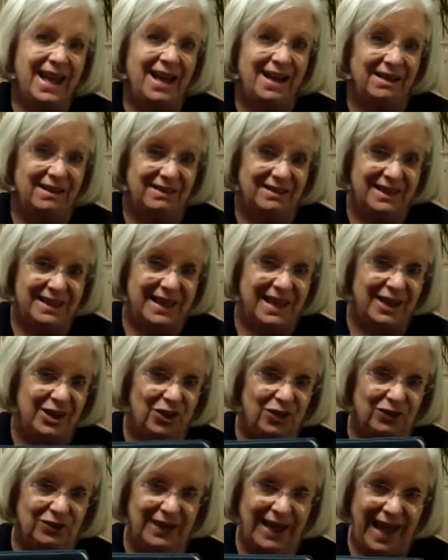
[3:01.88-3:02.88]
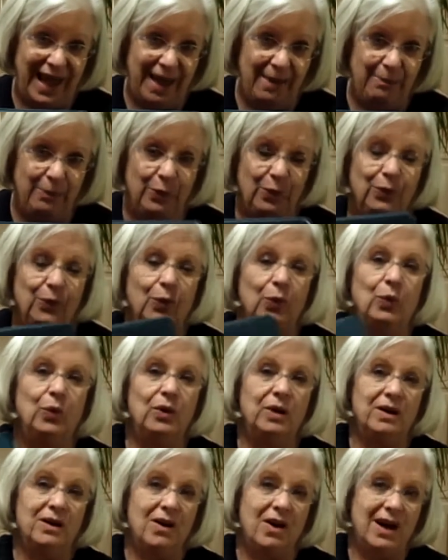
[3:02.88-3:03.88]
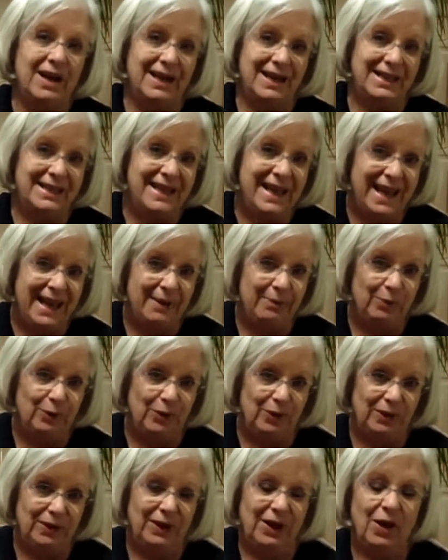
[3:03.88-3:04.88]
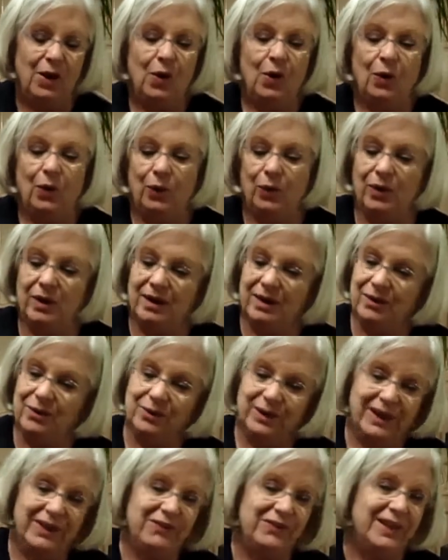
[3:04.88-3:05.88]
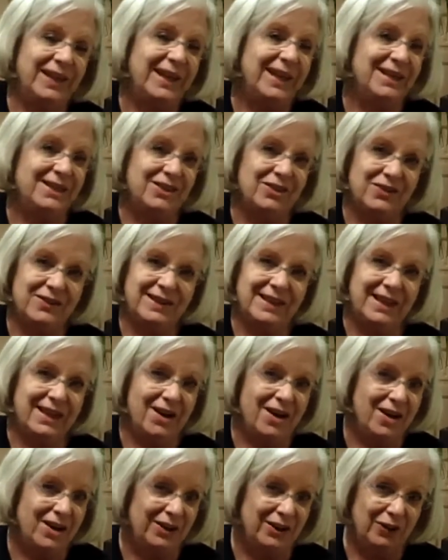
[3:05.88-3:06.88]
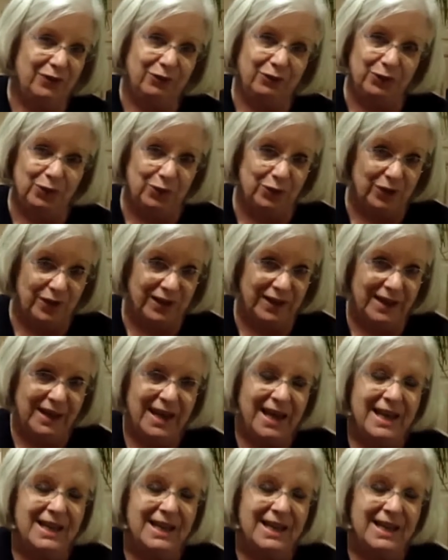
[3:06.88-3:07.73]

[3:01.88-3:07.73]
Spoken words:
held in your lap or on a table or if the kids are sitting on the floor.